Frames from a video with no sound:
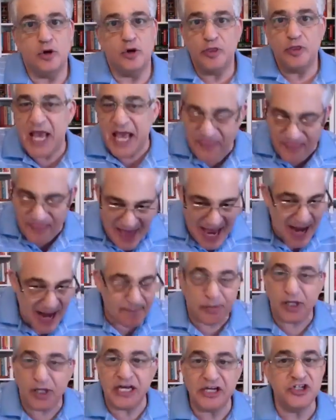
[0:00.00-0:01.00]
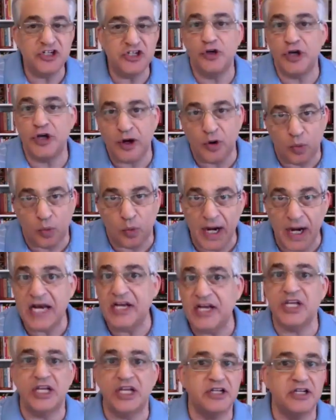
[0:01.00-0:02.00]
at that place you'll get a raise.
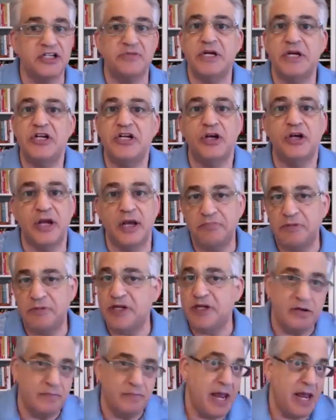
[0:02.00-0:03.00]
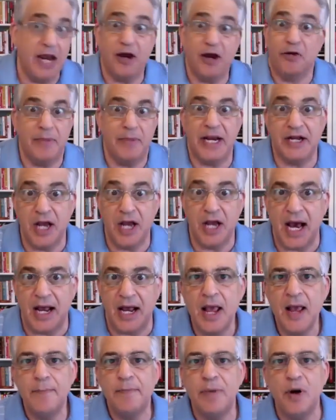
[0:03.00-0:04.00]
That doesn't mean you may or may not.
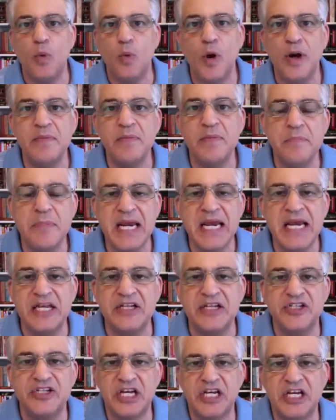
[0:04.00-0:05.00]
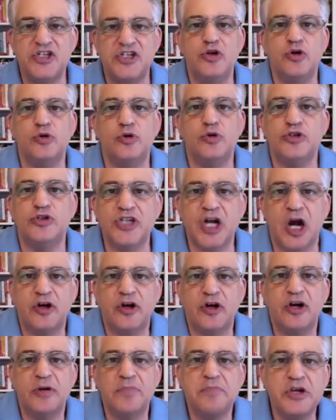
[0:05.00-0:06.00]
But what it means is you'll start
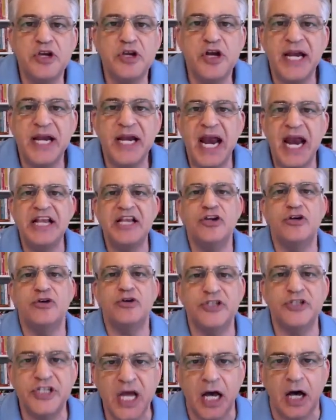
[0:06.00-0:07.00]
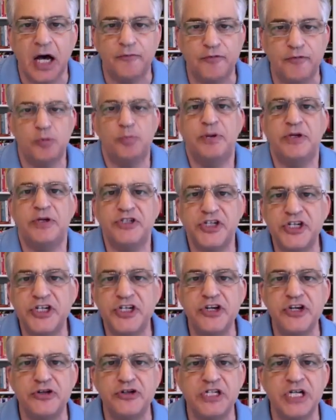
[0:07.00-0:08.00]
communicating yourself. You'll position
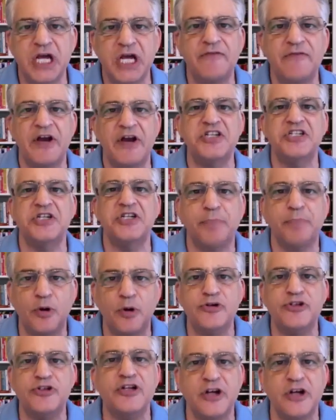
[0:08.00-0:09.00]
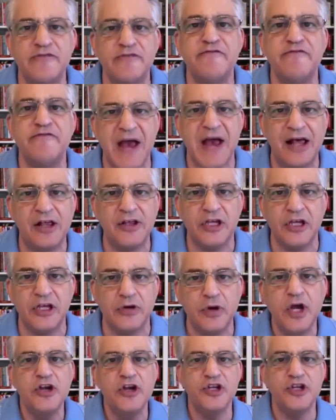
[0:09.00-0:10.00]
yourself as a person of value
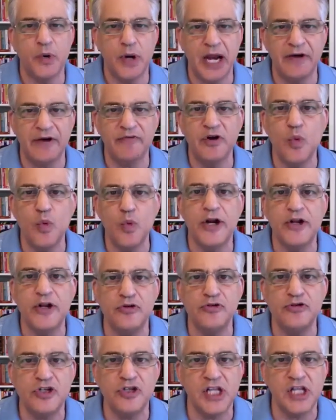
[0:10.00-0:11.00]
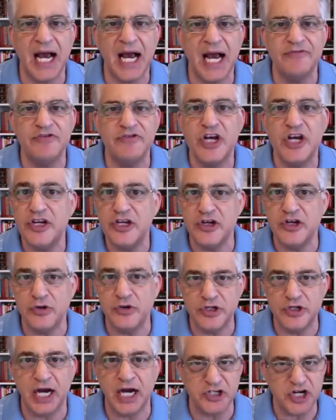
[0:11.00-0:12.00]
to everyone whose lives you
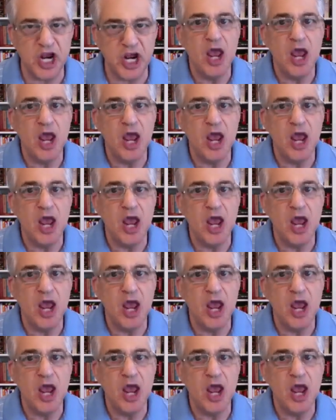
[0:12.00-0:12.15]
touch.